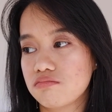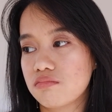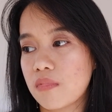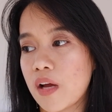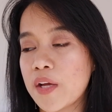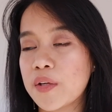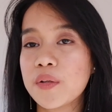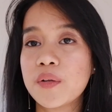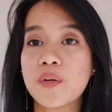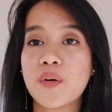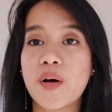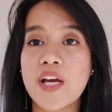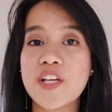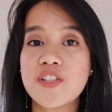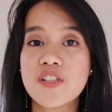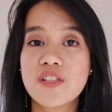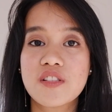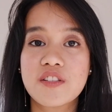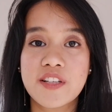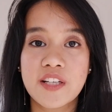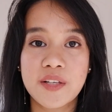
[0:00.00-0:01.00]
I don't know, I
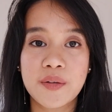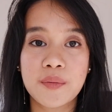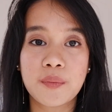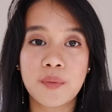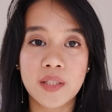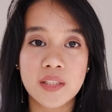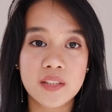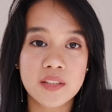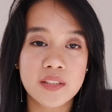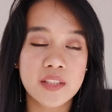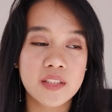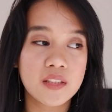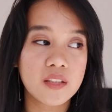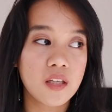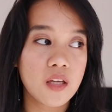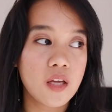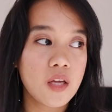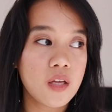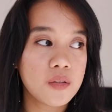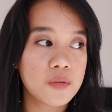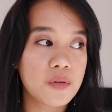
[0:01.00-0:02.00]
just really wanted
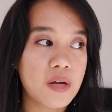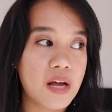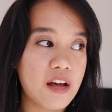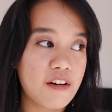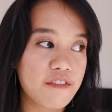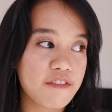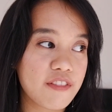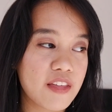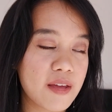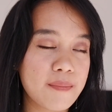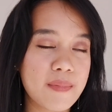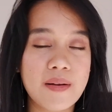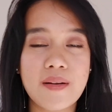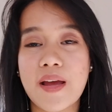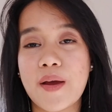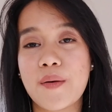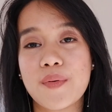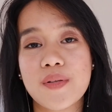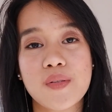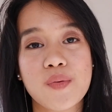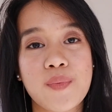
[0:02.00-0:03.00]
to have them, and
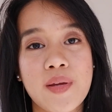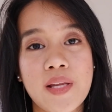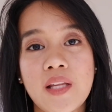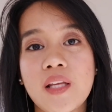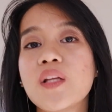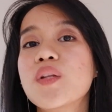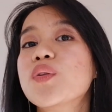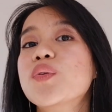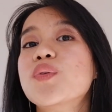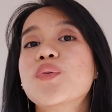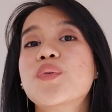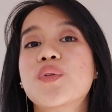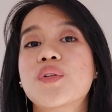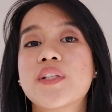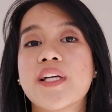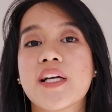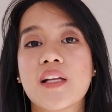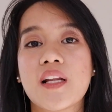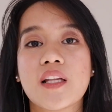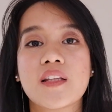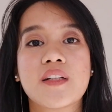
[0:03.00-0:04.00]
I was willing to
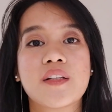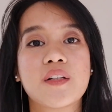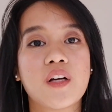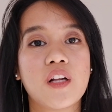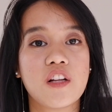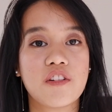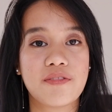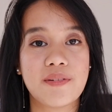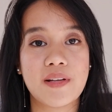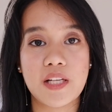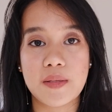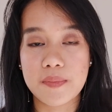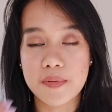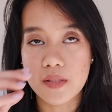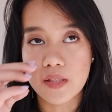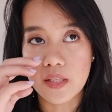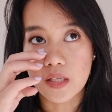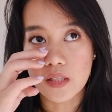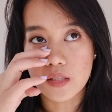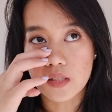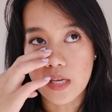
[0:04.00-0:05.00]
declutter all of my
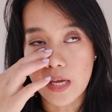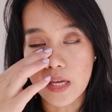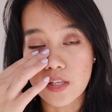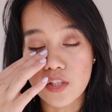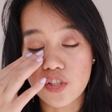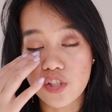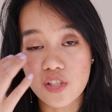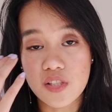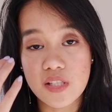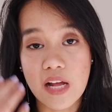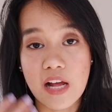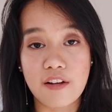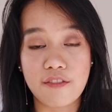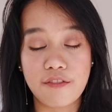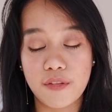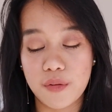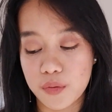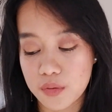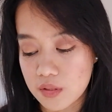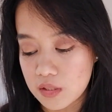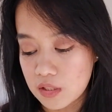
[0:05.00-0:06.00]
lipsticks and just
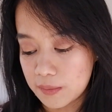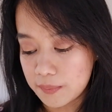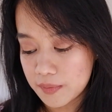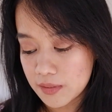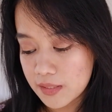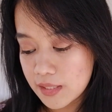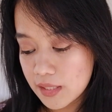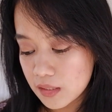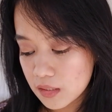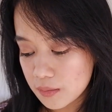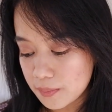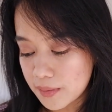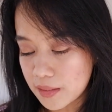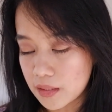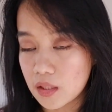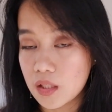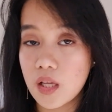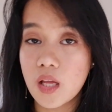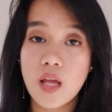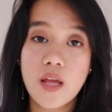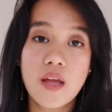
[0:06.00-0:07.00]
have those lipsticks,
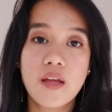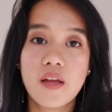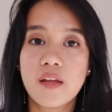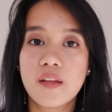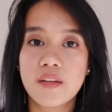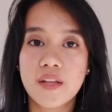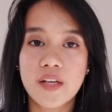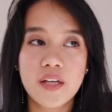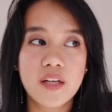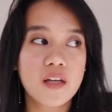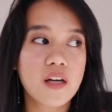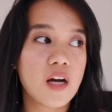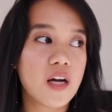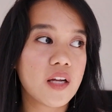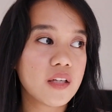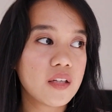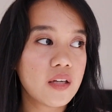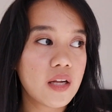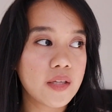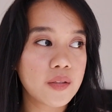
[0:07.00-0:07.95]
but they're gone.